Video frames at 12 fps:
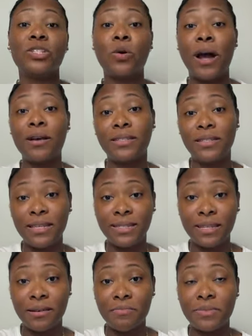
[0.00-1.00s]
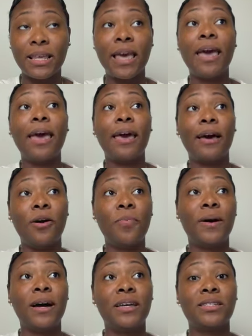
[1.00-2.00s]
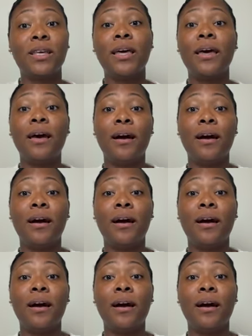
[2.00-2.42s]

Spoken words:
So our systems help us